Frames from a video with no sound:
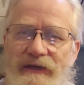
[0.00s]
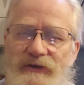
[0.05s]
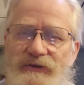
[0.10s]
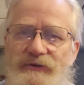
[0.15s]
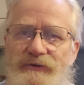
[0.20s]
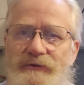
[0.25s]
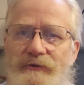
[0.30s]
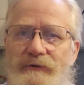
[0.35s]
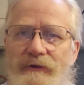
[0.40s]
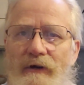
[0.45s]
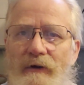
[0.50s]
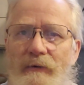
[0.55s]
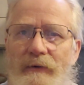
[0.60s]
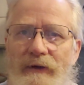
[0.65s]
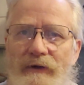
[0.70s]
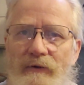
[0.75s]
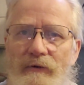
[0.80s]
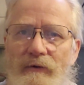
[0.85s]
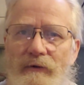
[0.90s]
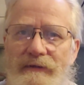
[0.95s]
issue
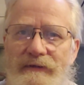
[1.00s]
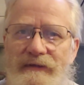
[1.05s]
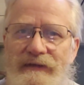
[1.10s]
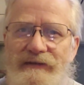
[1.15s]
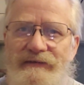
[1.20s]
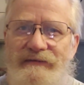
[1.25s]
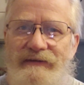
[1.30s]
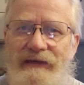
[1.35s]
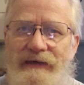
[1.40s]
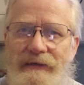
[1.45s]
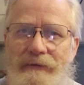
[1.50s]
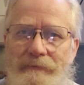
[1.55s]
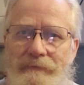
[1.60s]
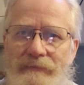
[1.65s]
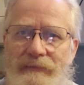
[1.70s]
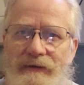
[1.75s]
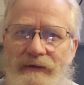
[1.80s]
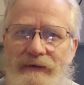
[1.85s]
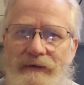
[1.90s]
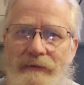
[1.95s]
going on, the same
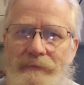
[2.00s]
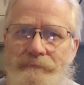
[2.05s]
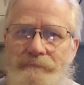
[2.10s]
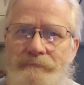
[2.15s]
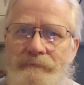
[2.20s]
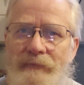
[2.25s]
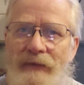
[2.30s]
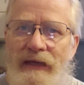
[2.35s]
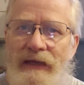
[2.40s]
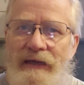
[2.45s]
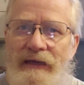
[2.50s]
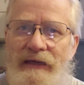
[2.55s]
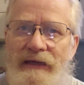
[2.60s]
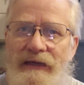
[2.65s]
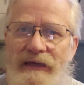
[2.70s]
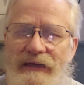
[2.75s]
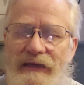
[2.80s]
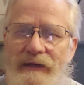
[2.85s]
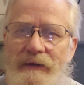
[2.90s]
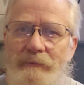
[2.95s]

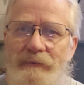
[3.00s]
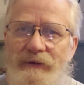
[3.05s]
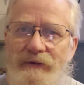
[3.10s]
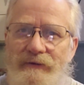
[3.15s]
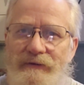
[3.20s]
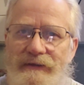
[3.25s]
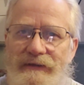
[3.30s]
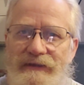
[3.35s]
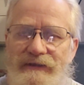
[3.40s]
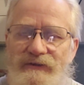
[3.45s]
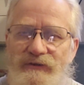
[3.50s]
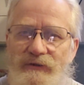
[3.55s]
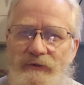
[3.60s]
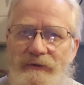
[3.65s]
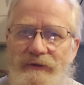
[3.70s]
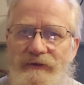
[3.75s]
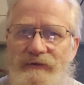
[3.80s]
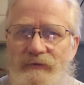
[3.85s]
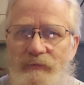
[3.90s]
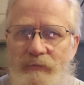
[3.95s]
inability to
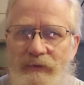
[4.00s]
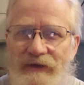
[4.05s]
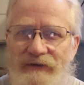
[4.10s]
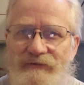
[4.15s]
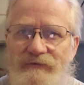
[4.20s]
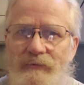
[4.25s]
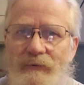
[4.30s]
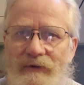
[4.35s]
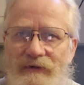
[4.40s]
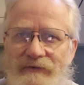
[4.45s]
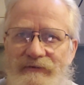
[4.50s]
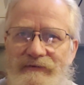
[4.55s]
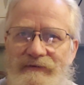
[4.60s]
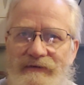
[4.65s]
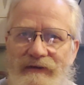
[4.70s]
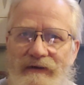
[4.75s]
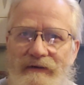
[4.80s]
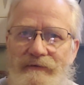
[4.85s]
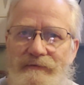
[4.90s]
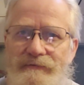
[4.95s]
express
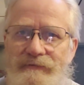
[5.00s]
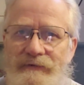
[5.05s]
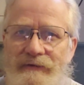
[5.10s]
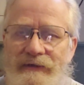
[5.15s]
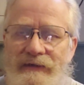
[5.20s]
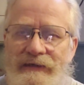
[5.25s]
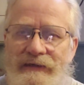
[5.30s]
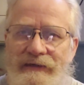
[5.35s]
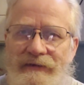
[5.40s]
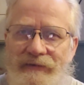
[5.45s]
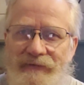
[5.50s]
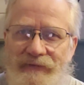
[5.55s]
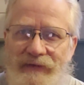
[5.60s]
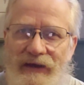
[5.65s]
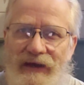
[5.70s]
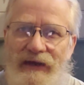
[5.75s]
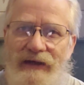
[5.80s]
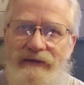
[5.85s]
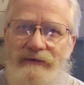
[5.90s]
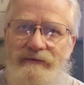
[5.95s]
oneself
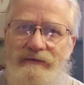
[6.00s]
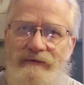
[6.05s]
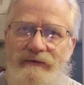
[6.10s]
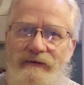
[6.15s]
that